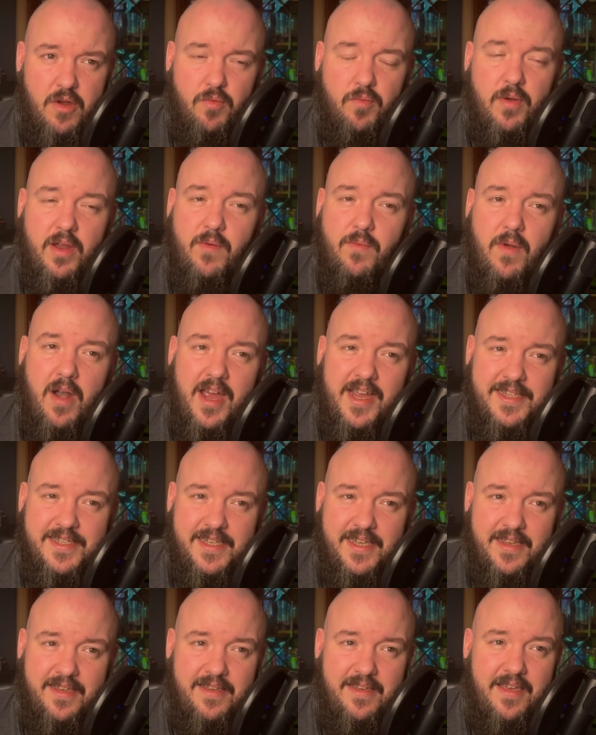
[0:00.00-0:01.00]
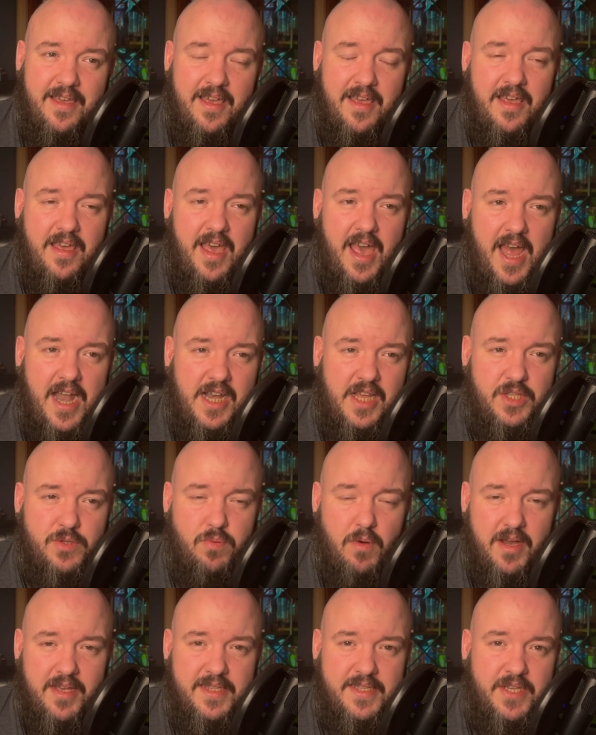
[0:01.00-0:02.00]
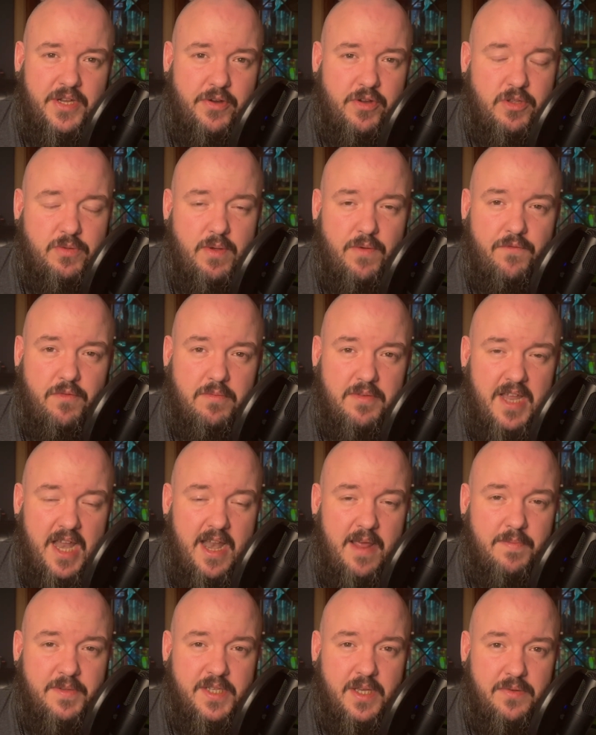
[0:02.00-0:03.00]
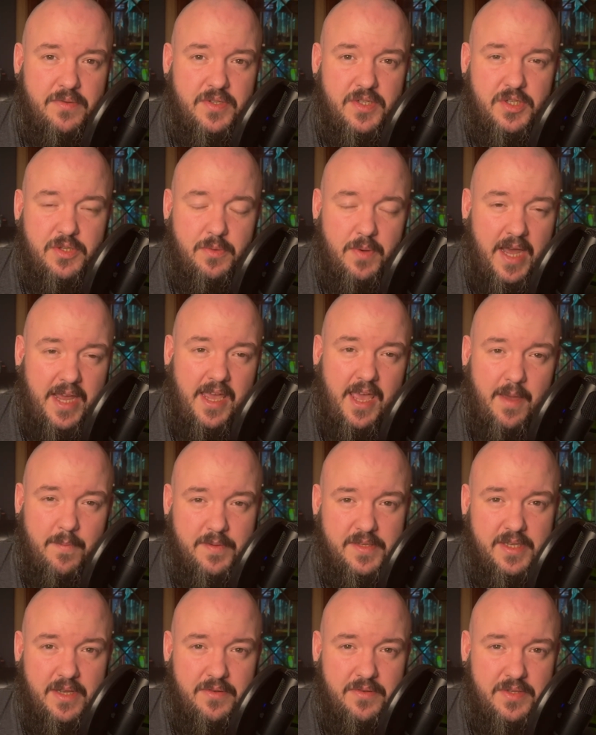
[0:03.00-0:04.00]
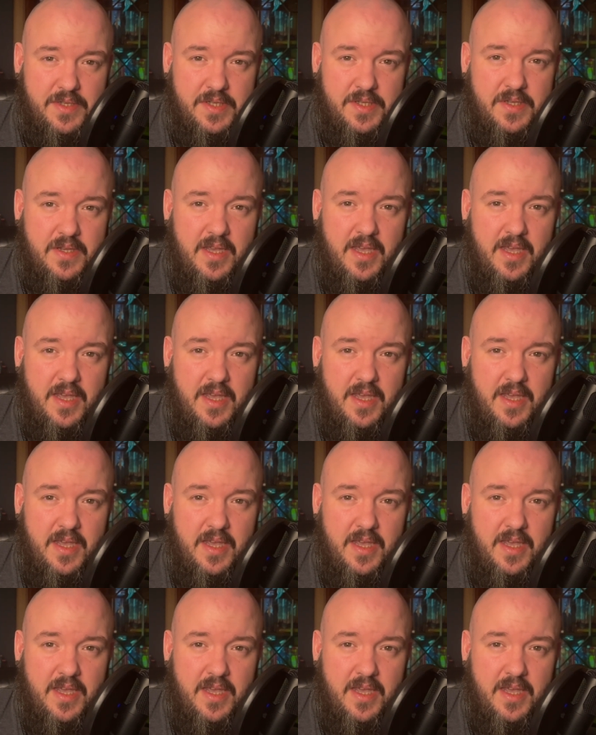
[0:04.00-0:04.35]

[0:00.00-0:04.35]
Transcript: rewriting, and it's why the series went from ten episodes to eight episodes